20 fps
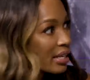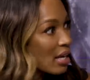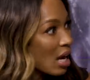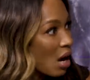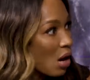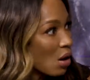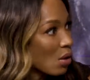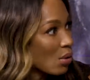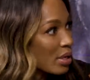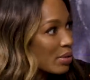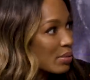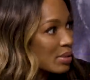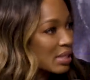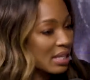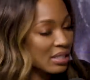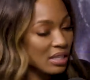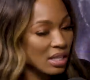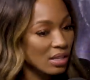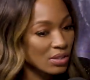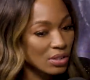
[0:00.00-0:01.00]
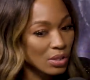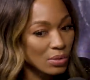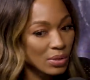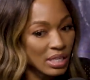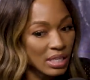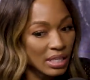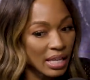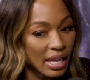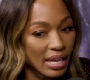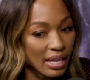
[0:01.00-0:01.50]
no. He was like, no, it's no
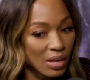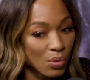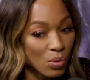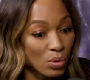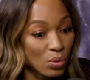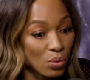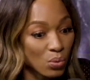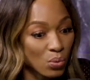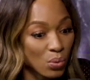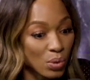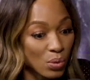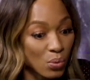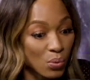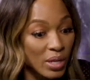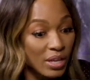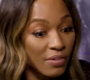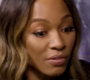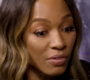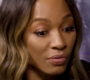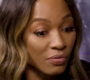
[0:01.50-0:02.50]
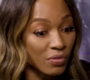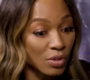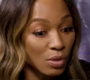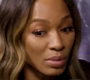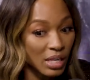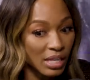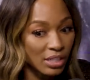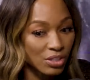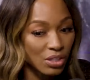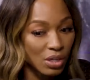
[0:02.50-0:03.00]
need. Like when when we filmed
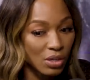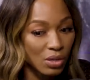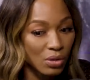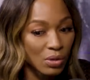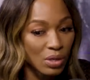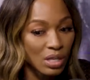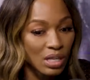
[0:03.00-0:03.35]
that show,